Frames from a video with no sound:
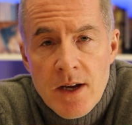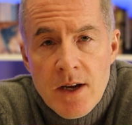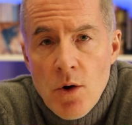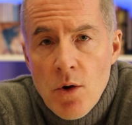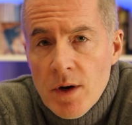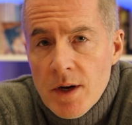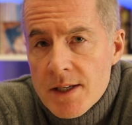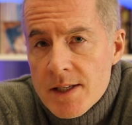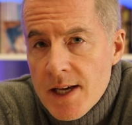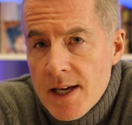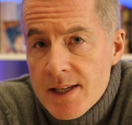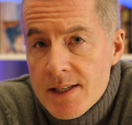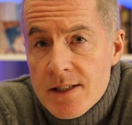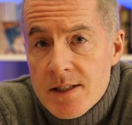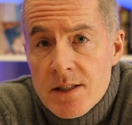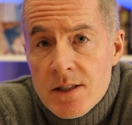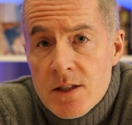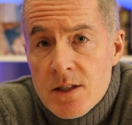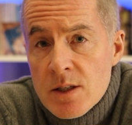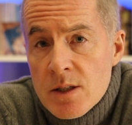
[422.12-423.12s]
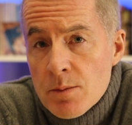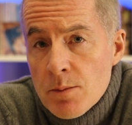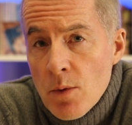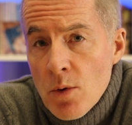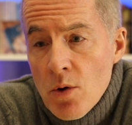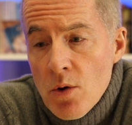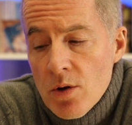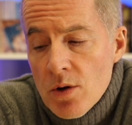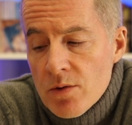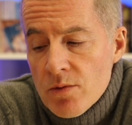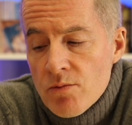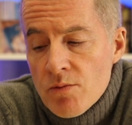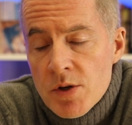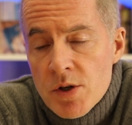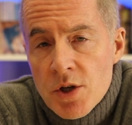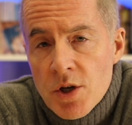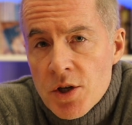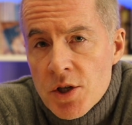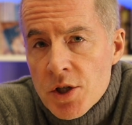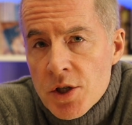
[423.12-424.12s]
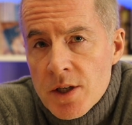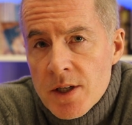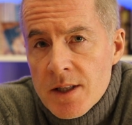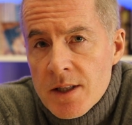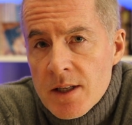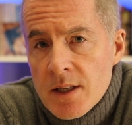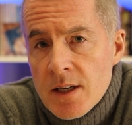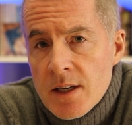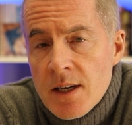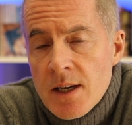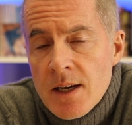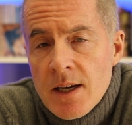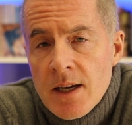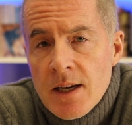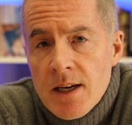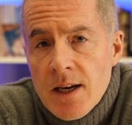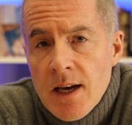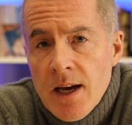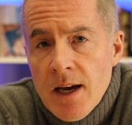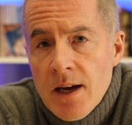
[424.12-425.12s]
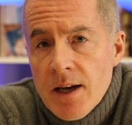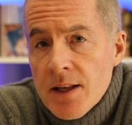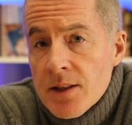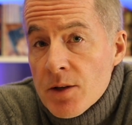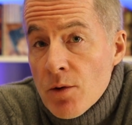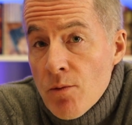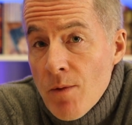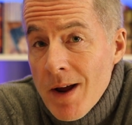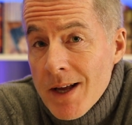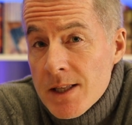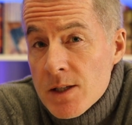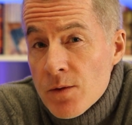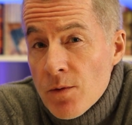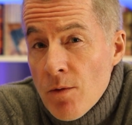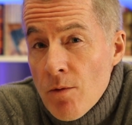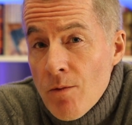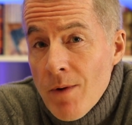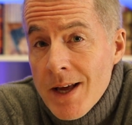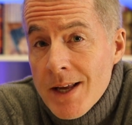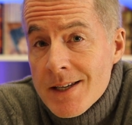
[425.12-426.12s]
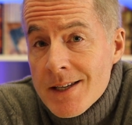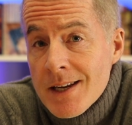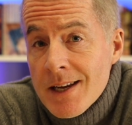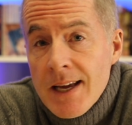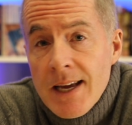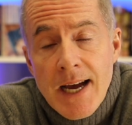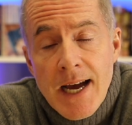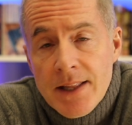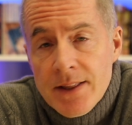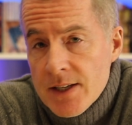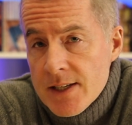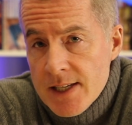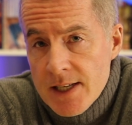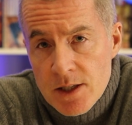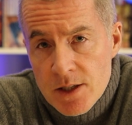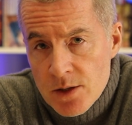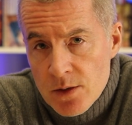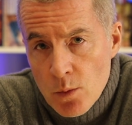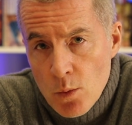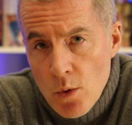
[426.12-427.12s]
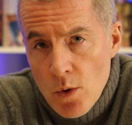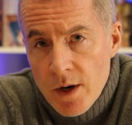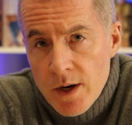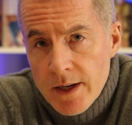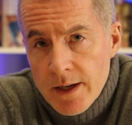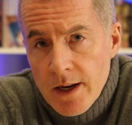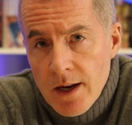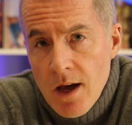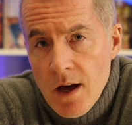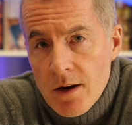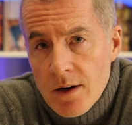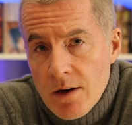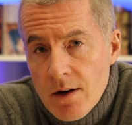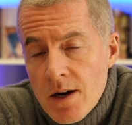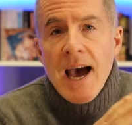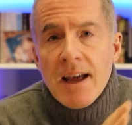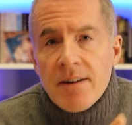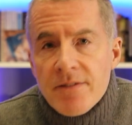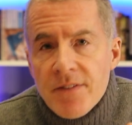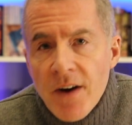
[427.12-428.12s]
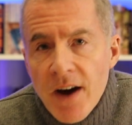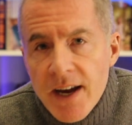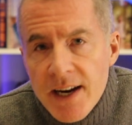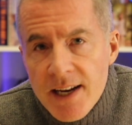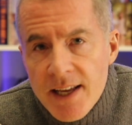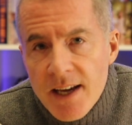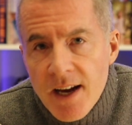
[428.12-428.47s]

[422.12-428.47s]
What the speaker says: all it takes is a small reduction in the rates for rent, and the deal doesn't work any longer. And finally,